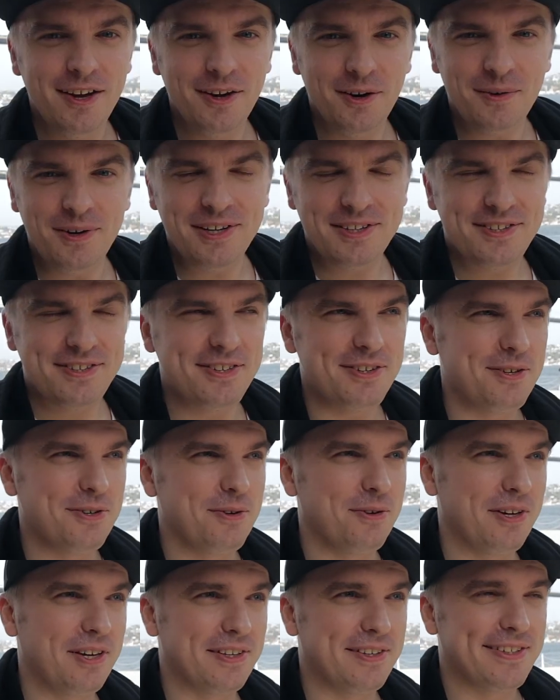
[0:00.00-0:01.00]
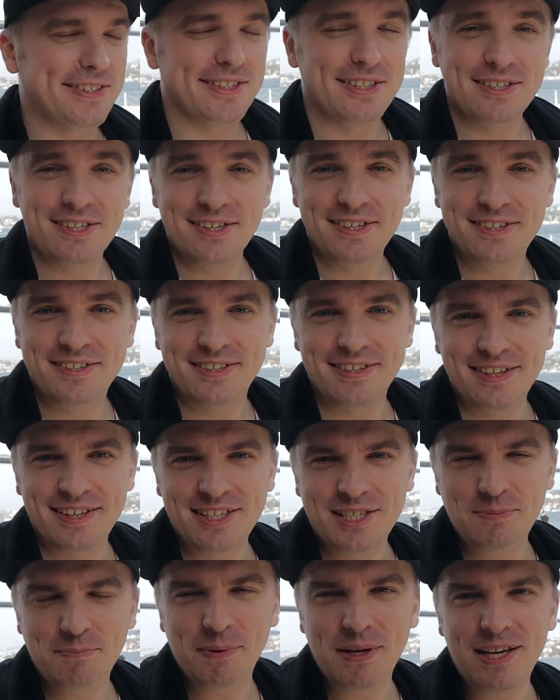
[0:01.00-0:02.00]
Alright, so it's
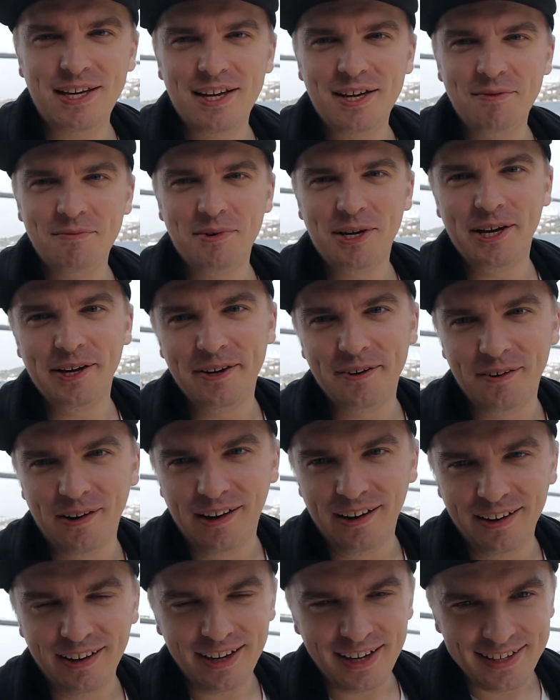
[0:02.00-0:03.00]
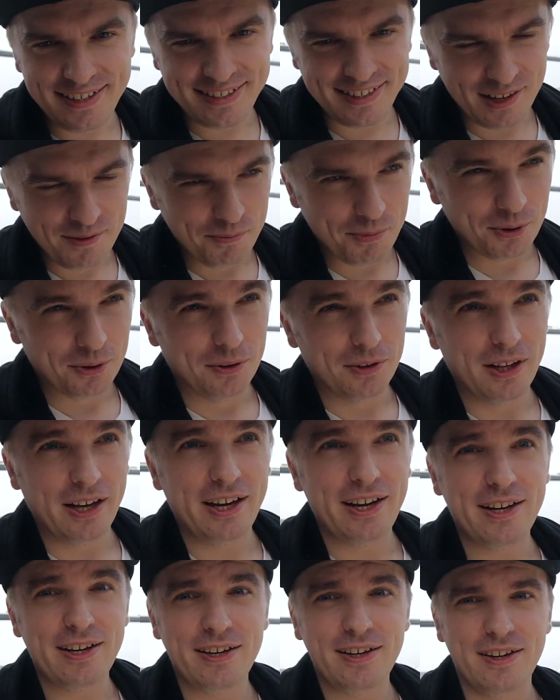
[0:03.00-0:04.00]
6 PM here in Istanbul,
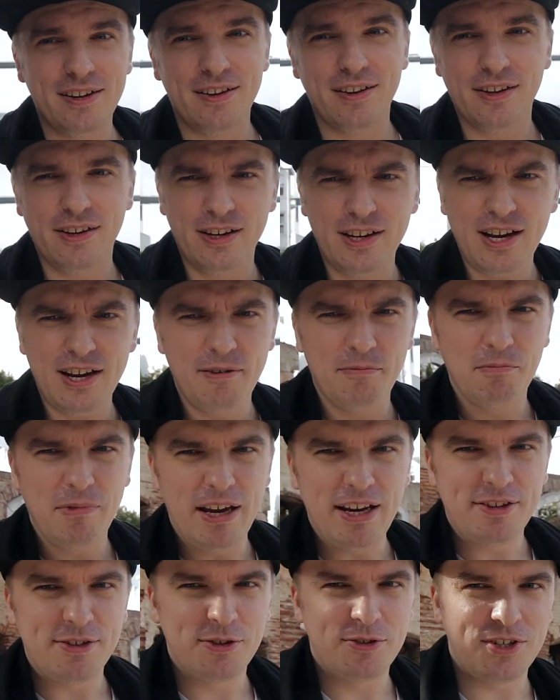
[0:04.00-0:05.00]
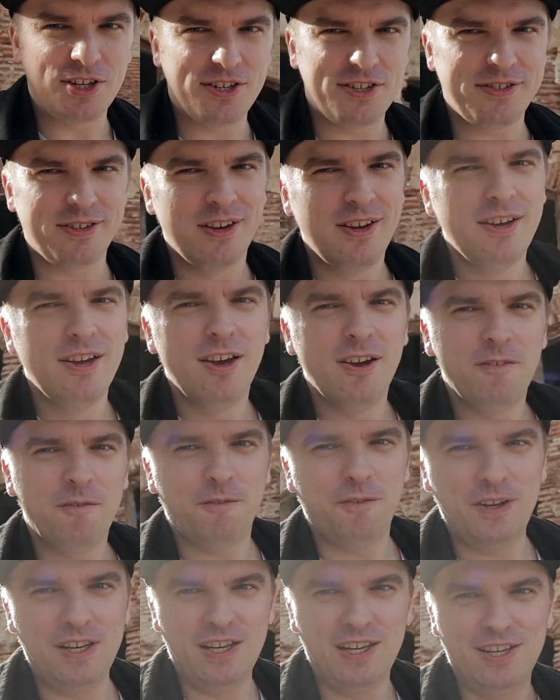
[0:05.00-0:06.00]
and yeah, ASUS just
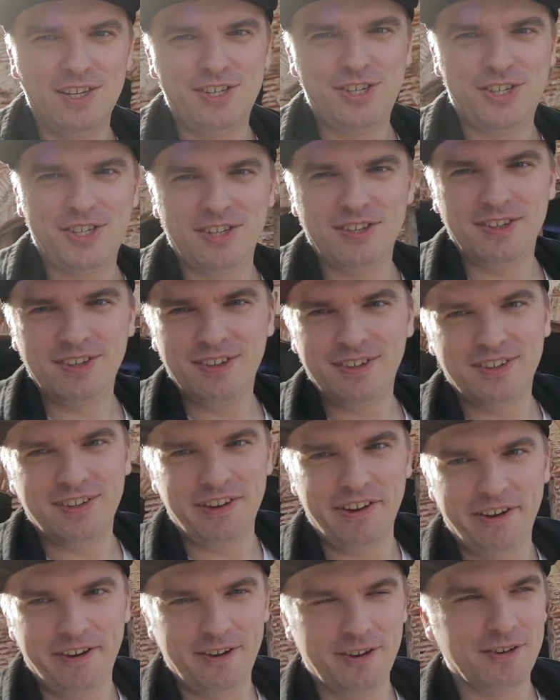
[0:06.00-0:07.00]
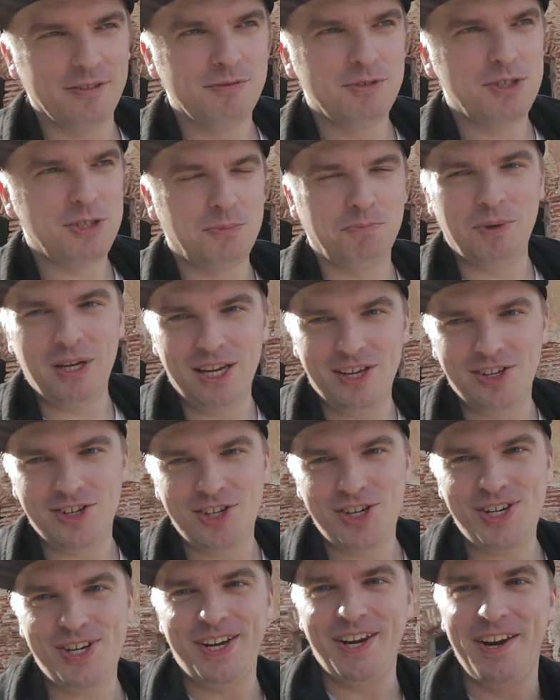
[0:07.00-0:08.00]
finished their
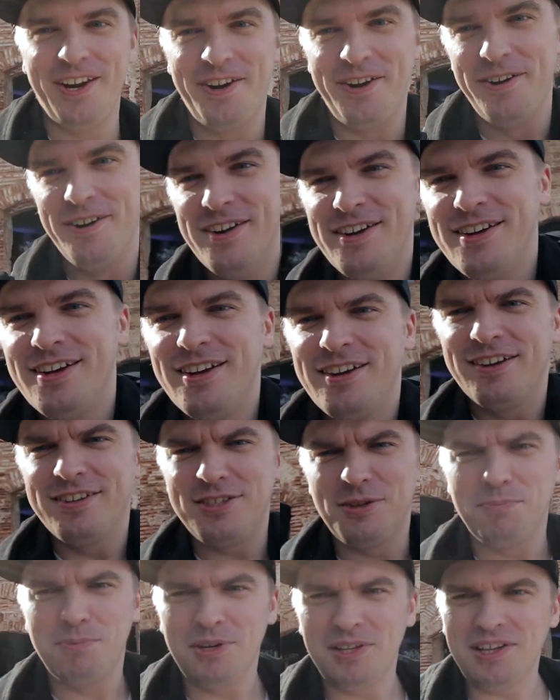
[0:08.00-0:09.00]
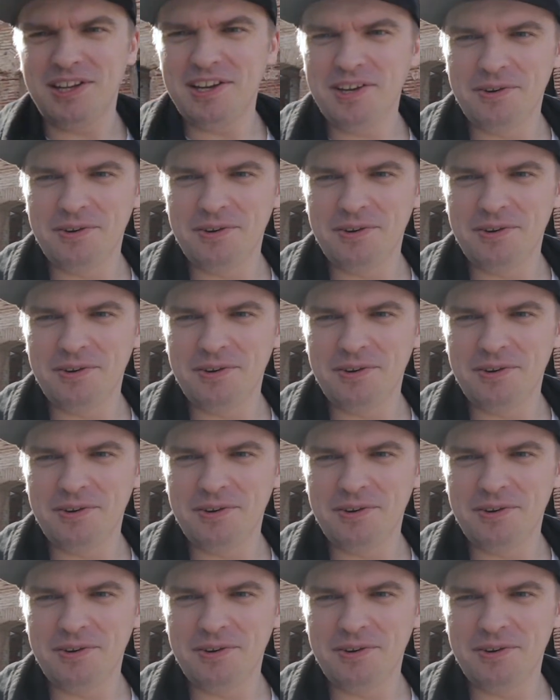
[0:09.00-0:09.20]
speech here. It's a pretty